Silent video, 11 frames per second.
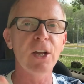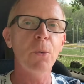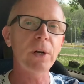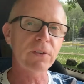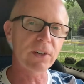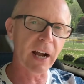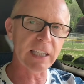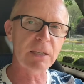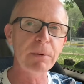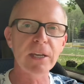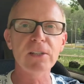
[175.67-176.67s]
Whenever God's
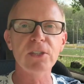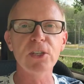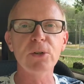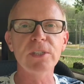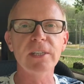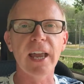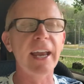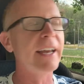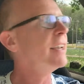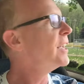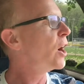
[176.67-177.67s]
speaking to you
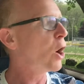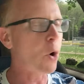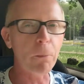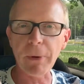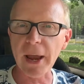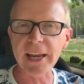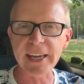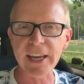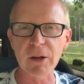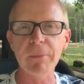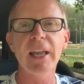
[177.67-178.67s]
today, obey
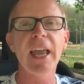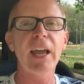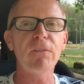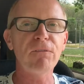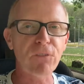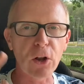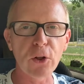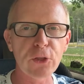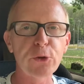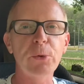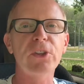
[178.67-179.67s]
him and follow
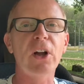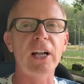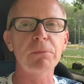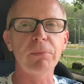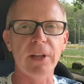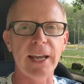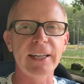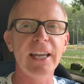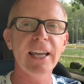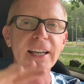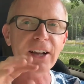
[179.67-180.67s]
through with God's plan.
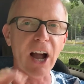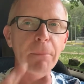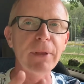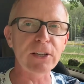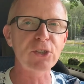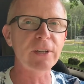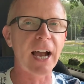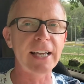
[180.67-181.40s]
God bless you guys.